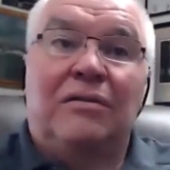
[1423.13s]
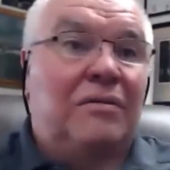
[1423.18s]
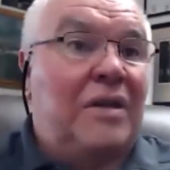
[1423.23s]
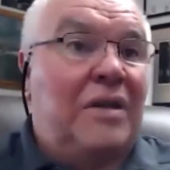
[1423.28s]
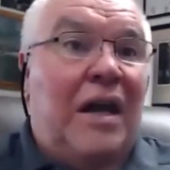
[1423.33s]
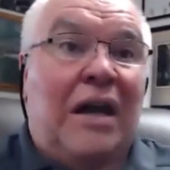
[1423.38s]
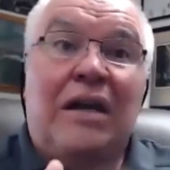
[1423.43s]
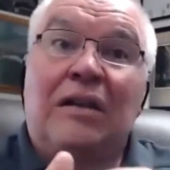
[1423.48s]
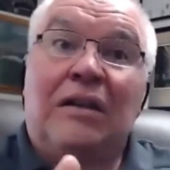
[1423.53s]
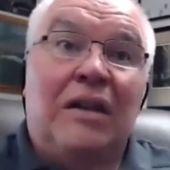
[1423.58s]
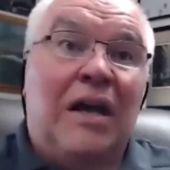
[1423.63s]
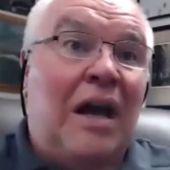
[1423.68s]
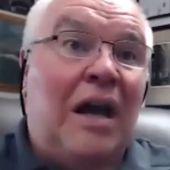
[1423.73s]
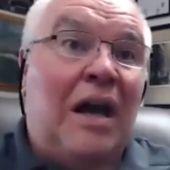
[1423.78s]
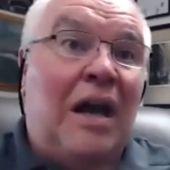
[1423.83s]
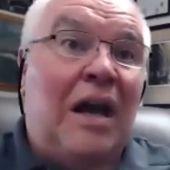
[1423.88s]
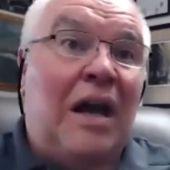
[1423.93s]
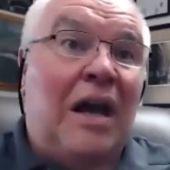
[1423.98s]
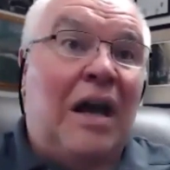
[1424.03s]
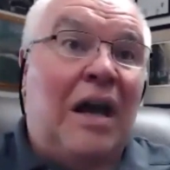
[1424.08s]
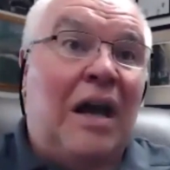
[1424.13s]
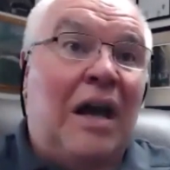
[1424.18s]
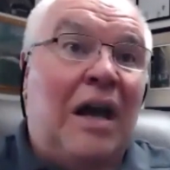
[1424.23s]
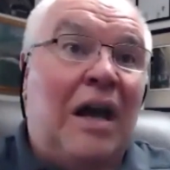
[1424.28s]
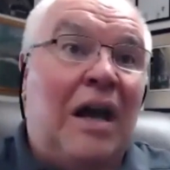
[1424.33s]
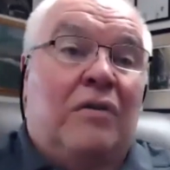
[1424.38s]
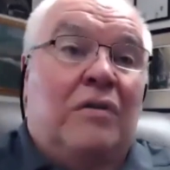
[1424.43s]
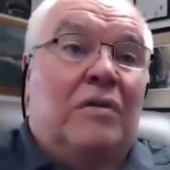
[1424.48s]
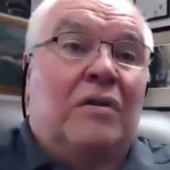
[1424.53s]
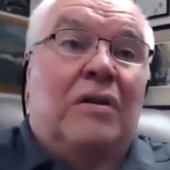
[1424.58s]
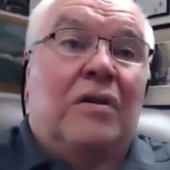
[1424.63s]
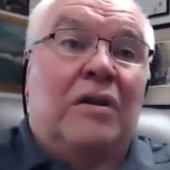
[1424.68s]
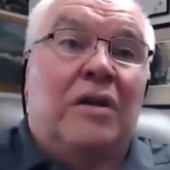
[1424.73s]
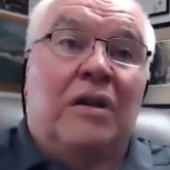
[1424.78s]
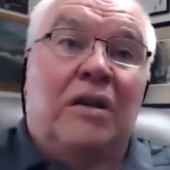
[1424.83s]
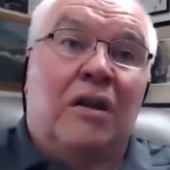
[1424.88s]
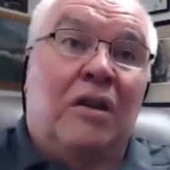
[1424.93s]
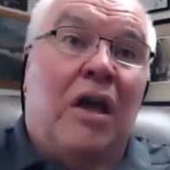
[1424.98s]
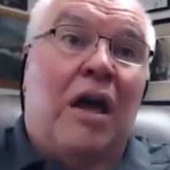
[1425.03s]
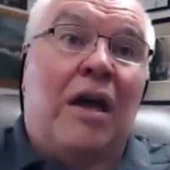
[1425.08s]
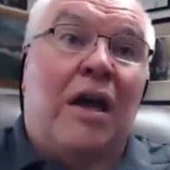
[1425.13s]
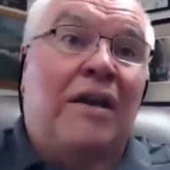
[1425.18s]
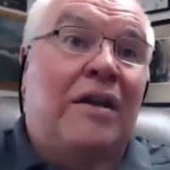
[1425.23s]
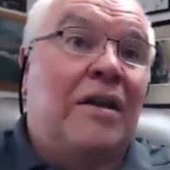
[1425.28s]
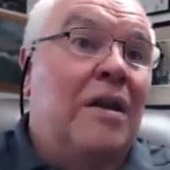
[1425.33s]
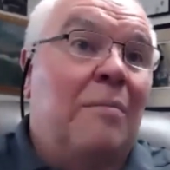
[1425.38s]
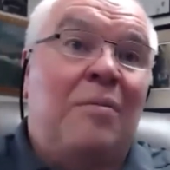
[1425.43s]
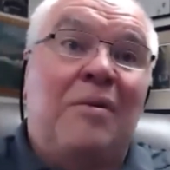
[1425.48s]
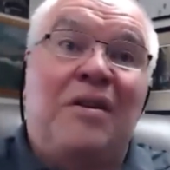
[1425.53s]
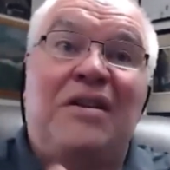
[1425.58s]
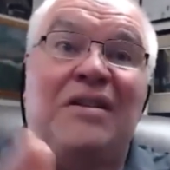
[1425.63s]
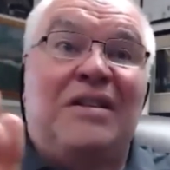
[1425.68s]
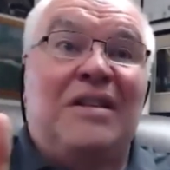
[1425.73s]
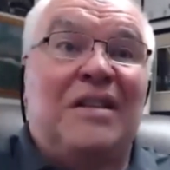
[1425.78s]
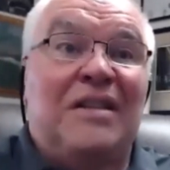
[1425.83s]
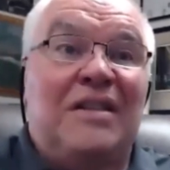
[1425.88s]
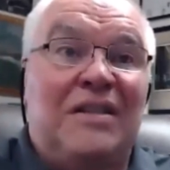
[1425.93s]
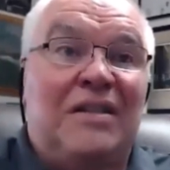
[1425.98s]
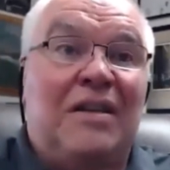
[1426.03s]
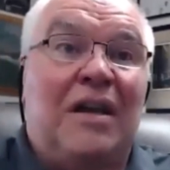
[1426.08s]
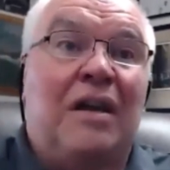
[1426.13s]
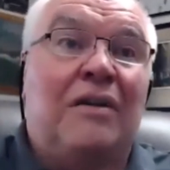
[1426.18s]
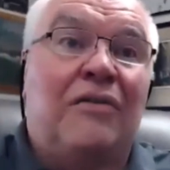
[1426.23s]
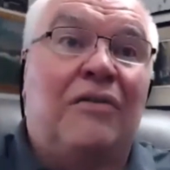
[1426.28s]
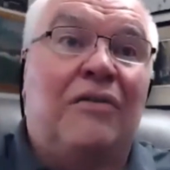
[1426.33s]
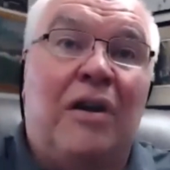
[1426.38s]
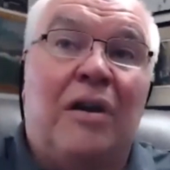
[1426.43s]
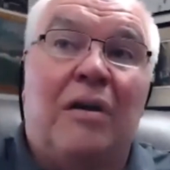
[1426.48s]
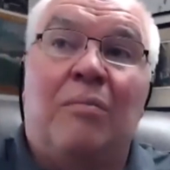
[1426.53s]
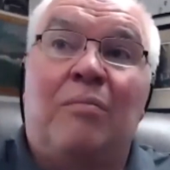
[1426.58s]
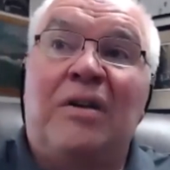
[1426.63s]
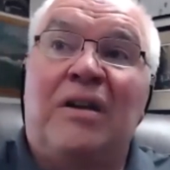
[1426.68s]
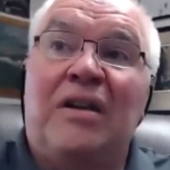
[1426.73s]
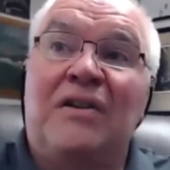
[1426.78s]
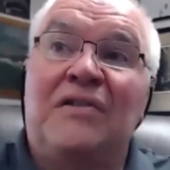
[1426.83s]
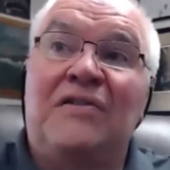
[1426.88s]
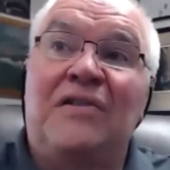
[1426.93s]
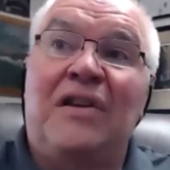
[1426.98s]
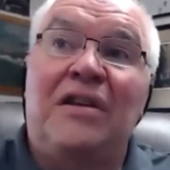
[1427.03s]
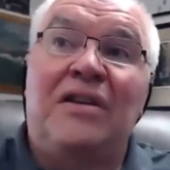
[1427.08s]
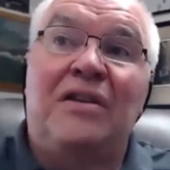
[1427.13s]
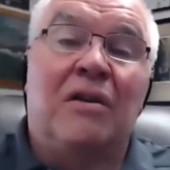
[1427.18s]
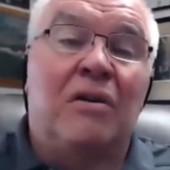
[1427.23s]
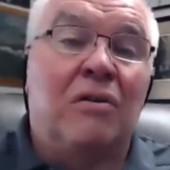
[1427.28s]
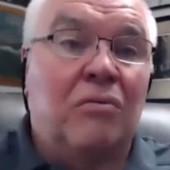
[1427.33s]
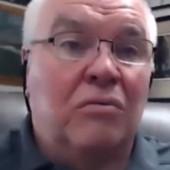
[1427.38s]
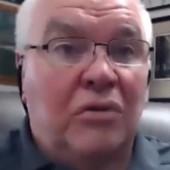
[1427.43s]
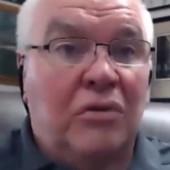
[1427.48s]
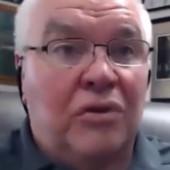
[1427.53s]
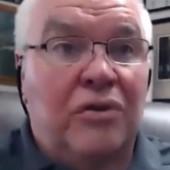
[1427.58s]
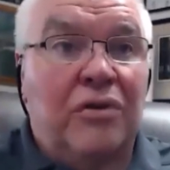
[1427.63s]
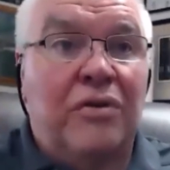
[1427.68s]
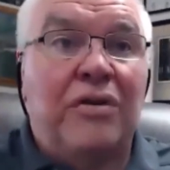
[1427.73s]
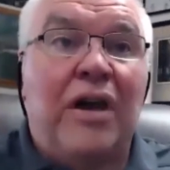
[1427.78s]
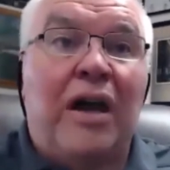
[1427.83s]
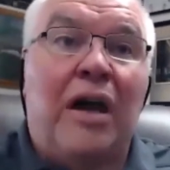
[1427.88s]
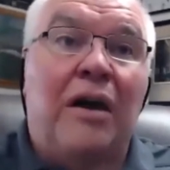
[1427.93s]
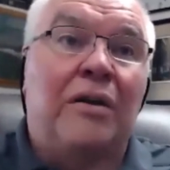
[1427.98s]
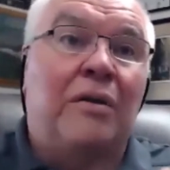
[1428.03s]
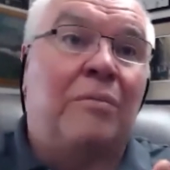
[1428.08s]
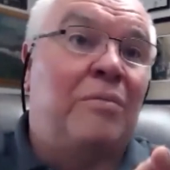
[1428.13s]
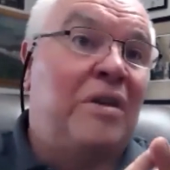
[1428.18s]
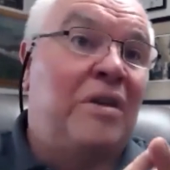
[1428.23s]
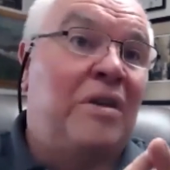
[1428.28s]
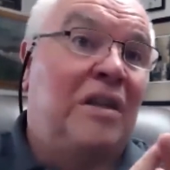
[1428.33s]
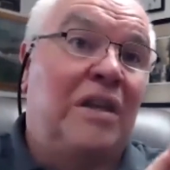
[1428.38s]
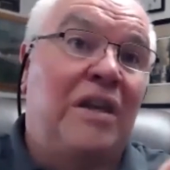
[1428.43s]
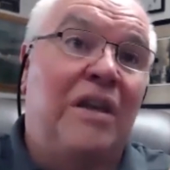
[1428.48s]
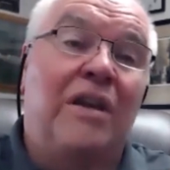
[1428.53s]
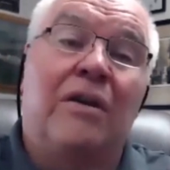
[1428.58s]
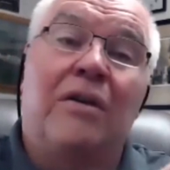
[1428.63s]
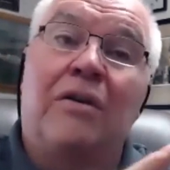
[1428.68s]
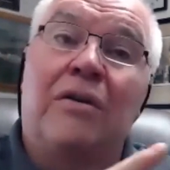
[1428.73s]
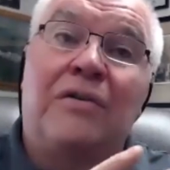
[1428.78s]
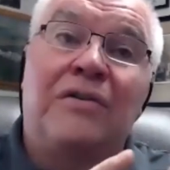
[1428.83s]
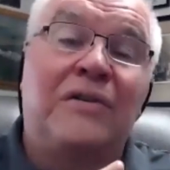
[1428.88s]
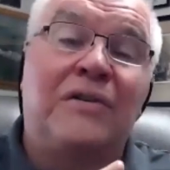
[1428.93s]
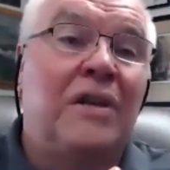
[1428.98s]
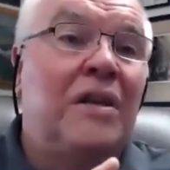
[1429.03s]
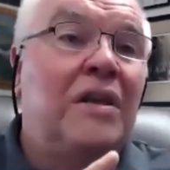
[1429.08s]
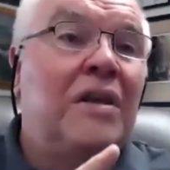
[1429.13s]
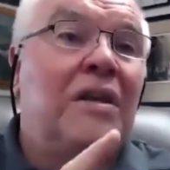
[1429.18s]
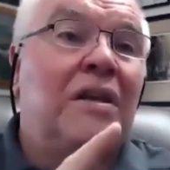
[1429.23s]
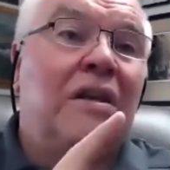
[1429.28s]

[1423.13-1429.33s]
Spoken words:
That can last forever. A lot of companies get stuck there because they don't learn how to be leaders.